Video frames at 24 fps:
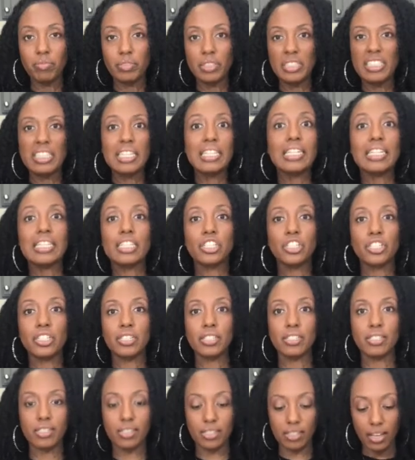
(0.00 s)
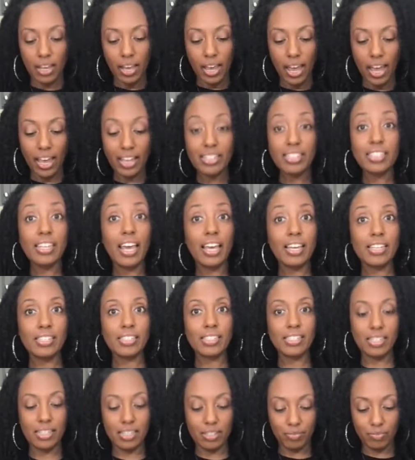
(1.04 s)
delicious and
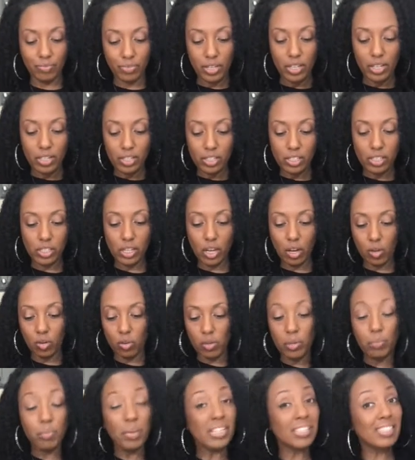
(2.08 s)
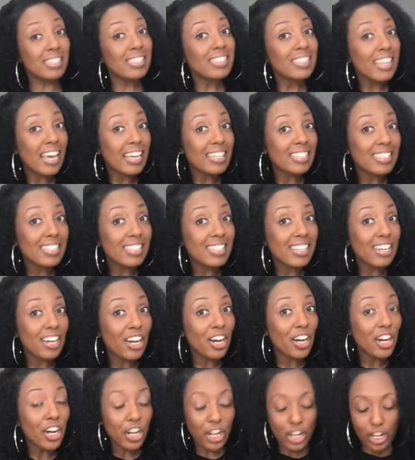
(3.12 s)
tasty. So makes it
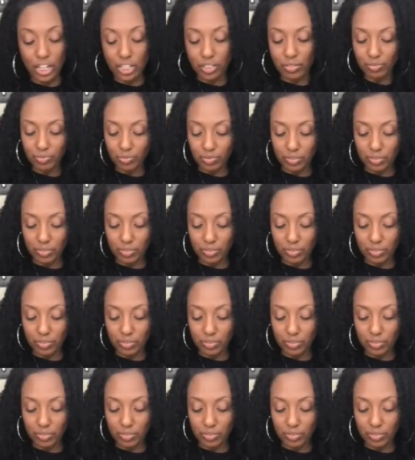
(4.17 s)
tastier.